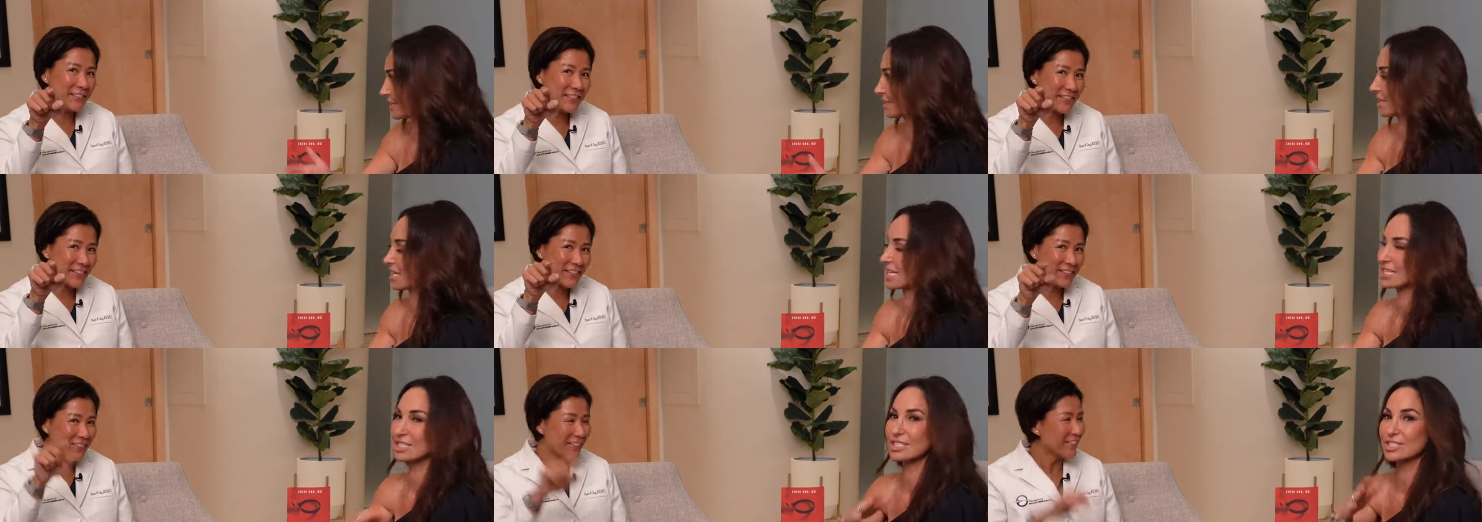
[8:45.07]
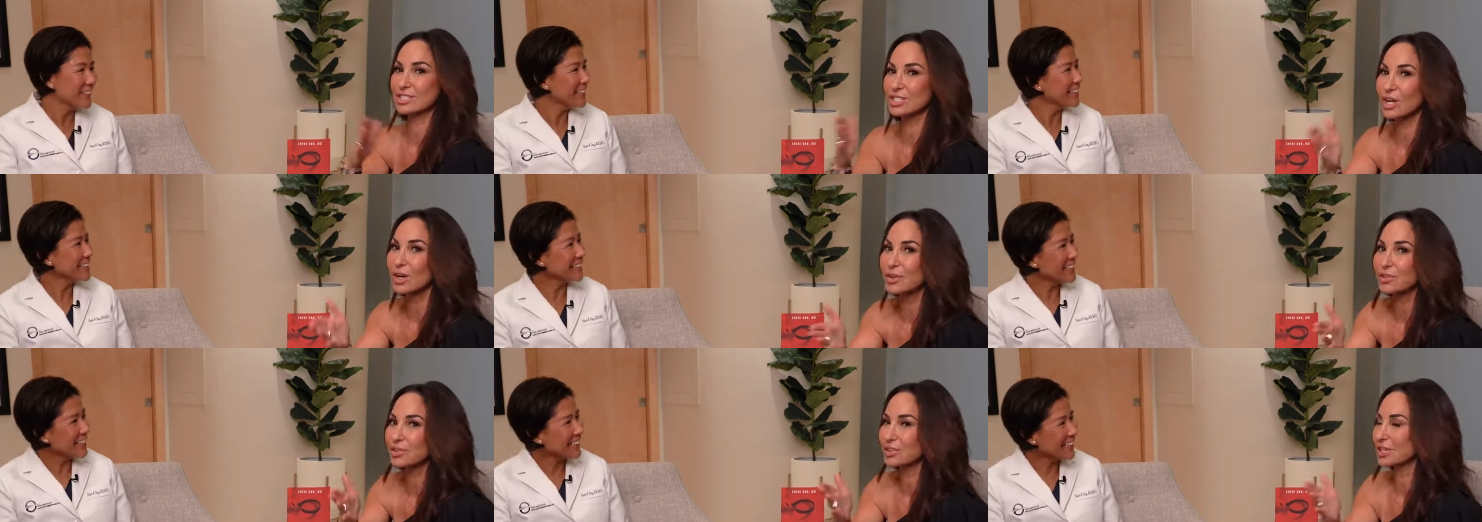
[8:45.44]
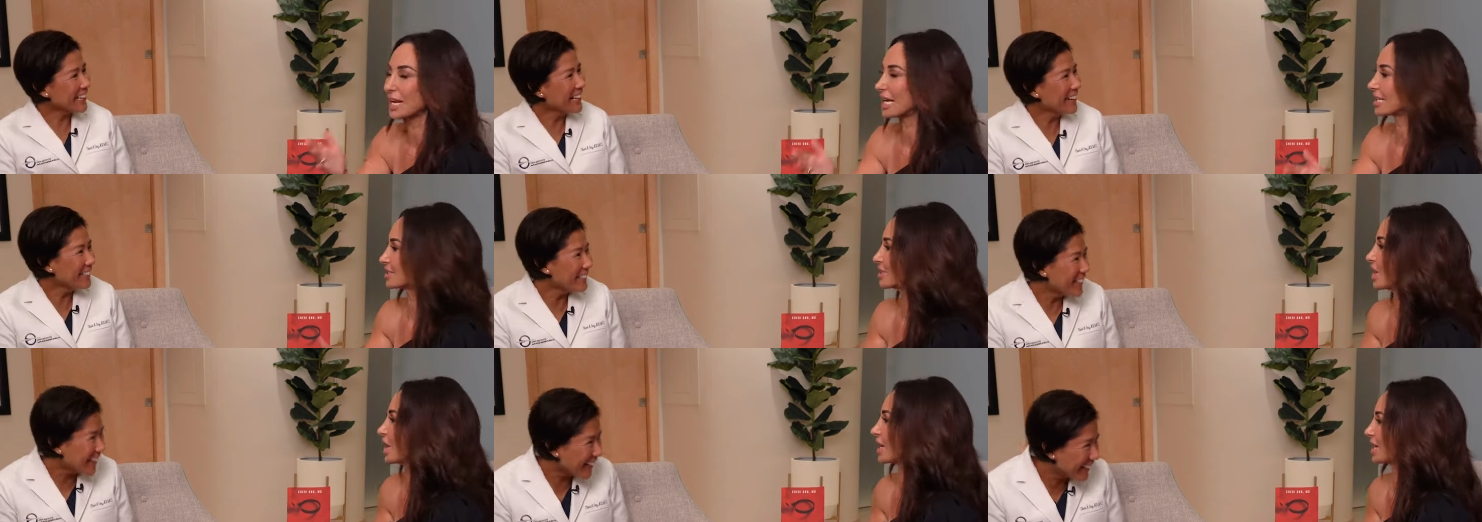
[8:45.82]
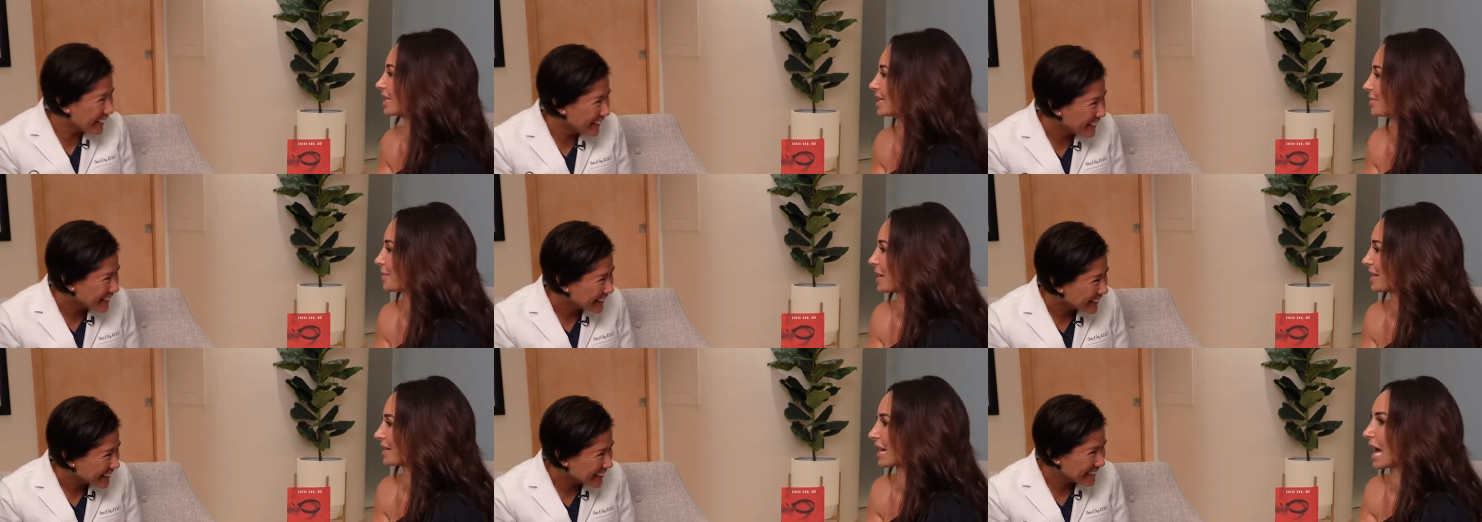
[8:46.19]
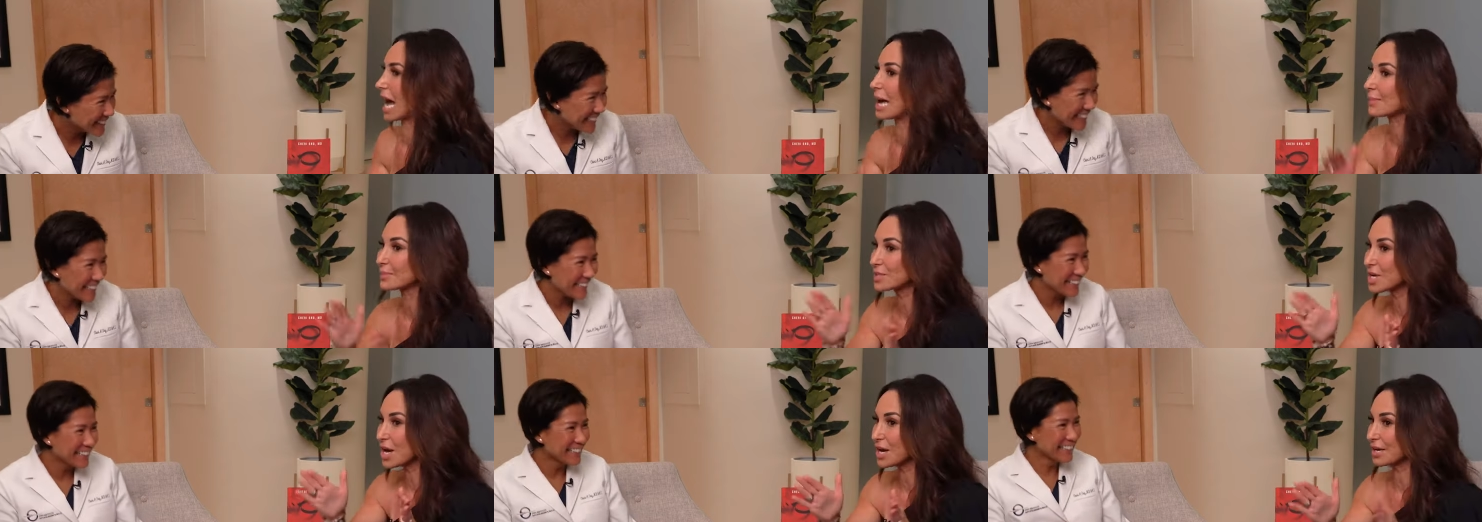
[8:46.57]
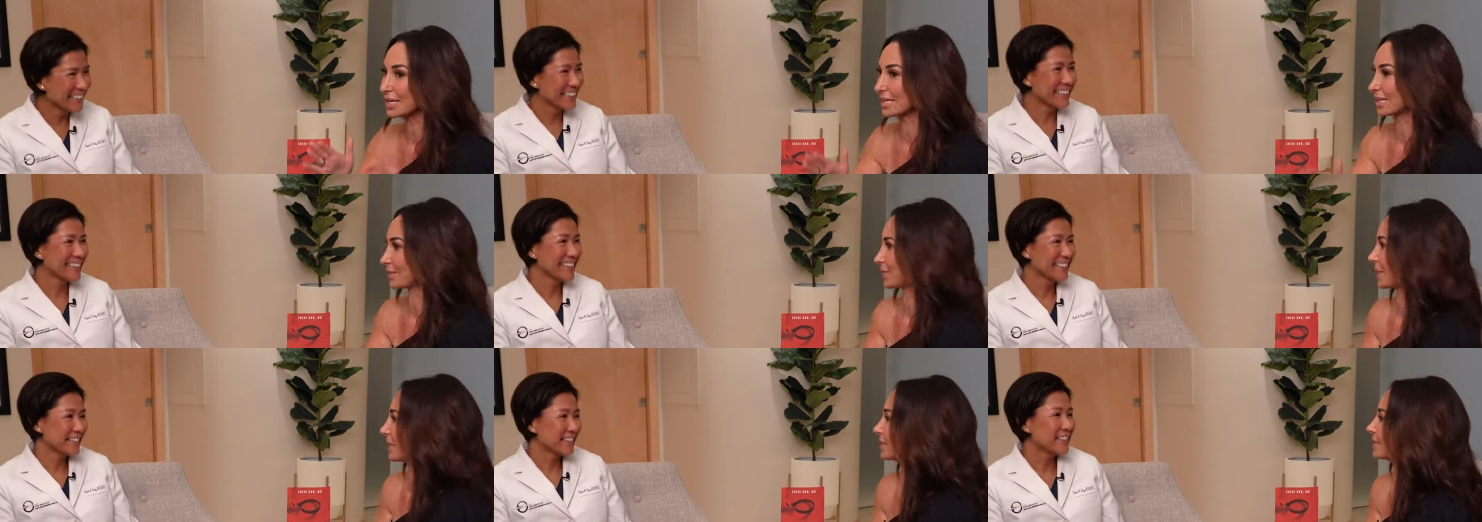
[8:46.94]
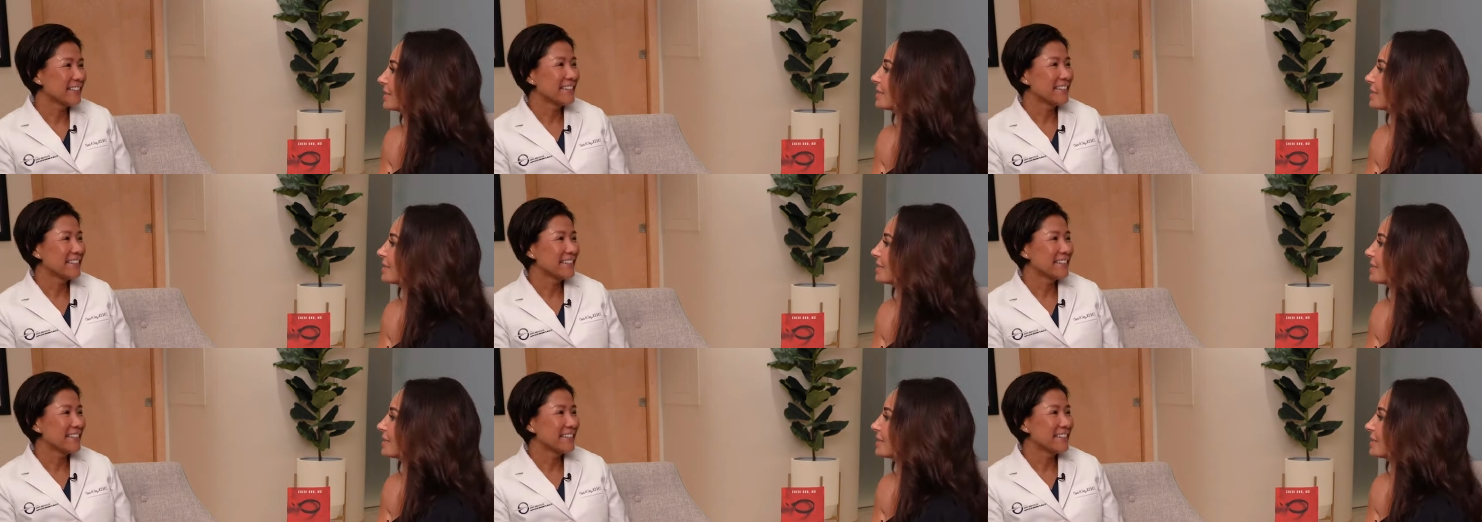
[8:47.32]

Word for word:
Speaker 1: they, know they just don't. We're not talking about it. I'm talking about